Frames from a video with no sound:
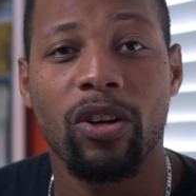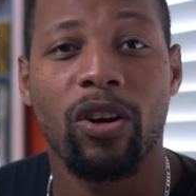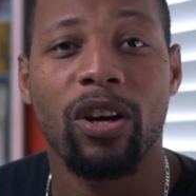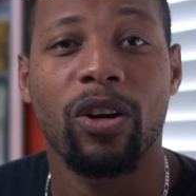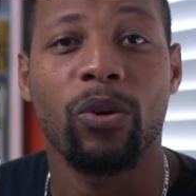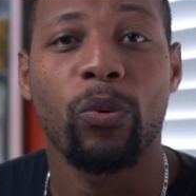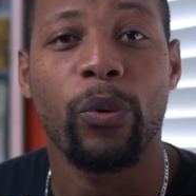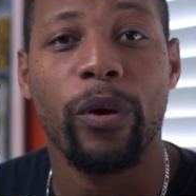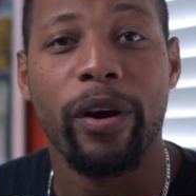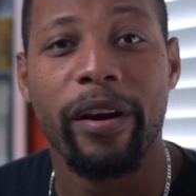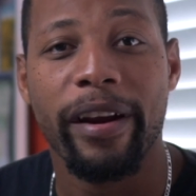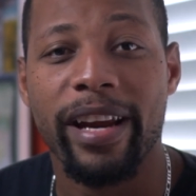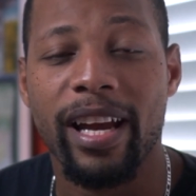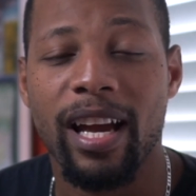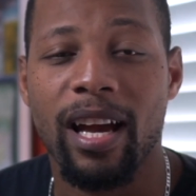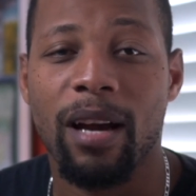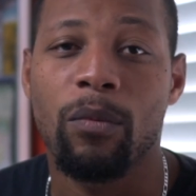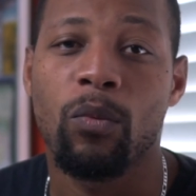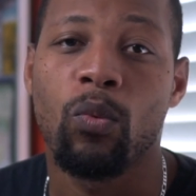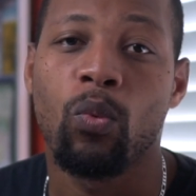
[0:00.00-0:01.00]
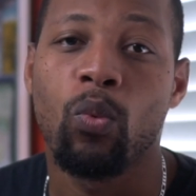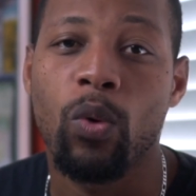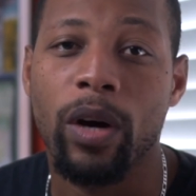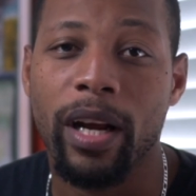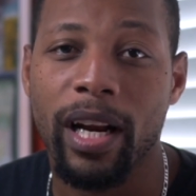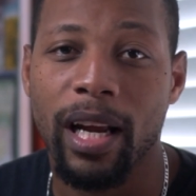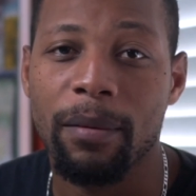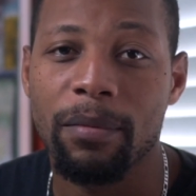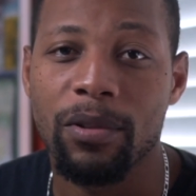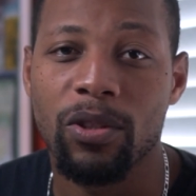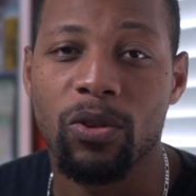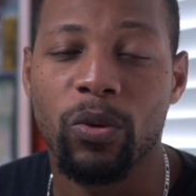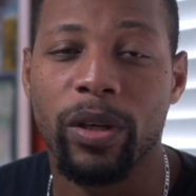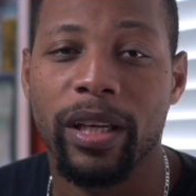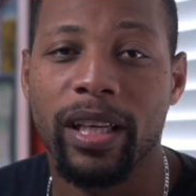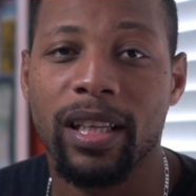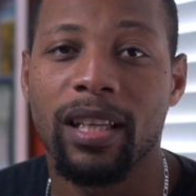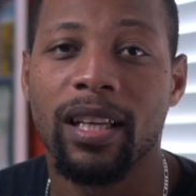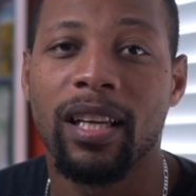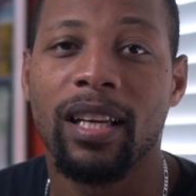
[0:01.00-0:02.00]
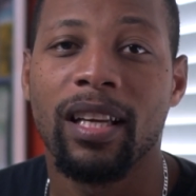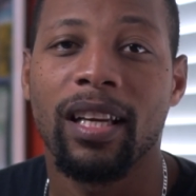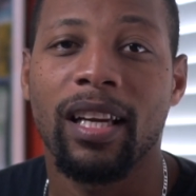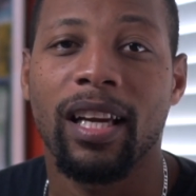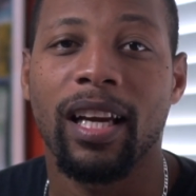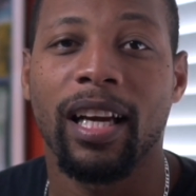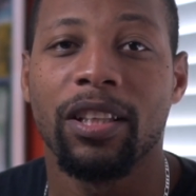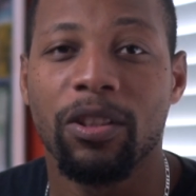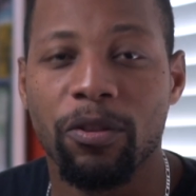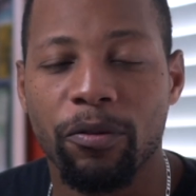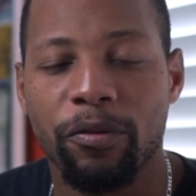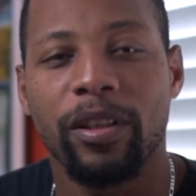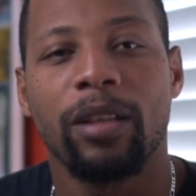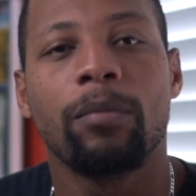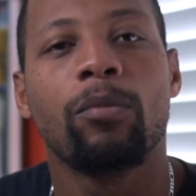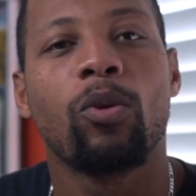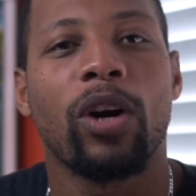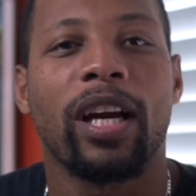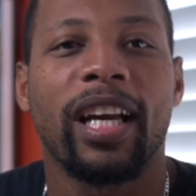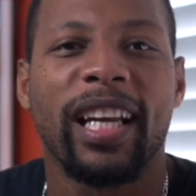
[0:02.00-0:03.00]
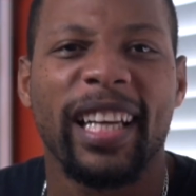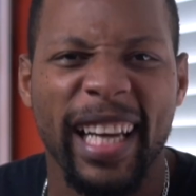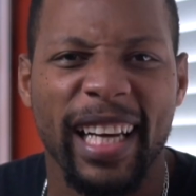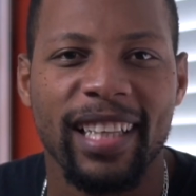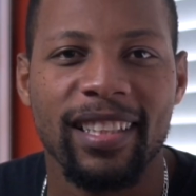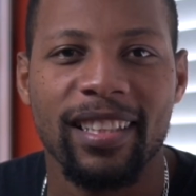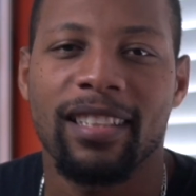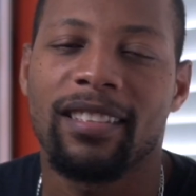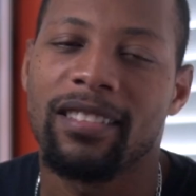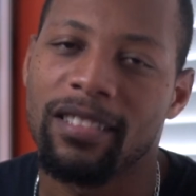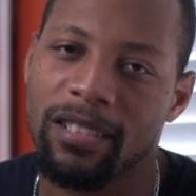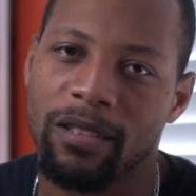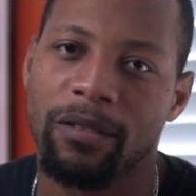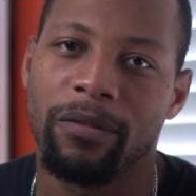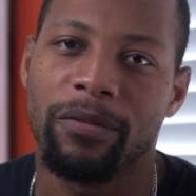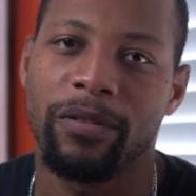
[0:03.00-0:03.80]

on, where I am, what I'm doing, and you feel more connected to the